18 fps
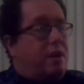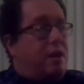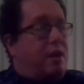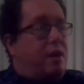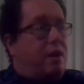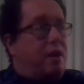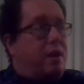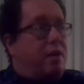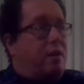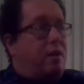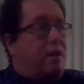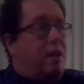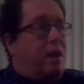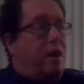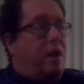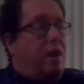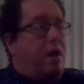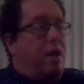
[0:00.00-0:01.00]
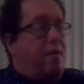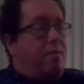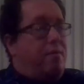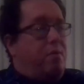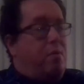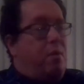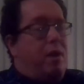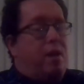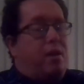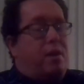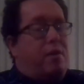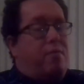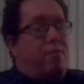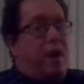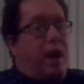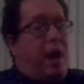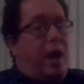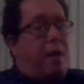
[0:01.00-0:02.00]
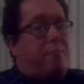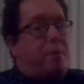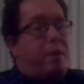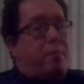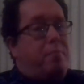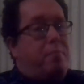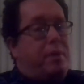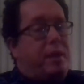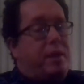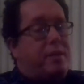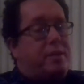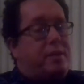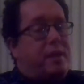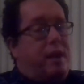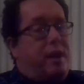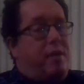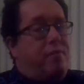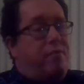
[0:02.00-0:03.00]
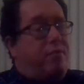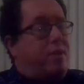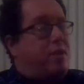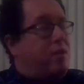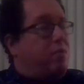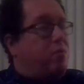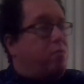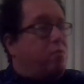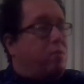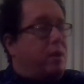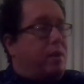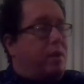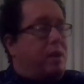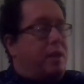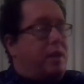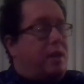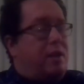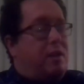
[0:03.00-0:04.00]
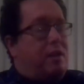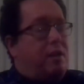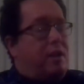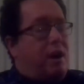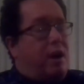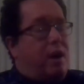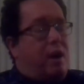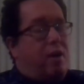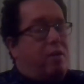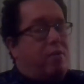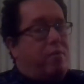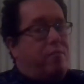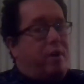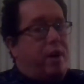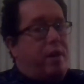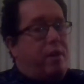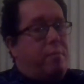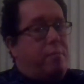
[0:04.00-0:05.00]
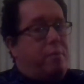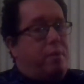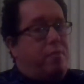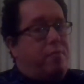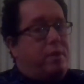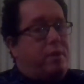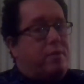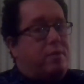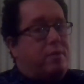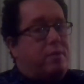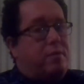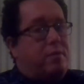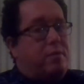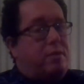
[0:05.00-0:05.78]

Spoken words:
And if you want to live a happy and blessed life, you really need to cut out the violent movies.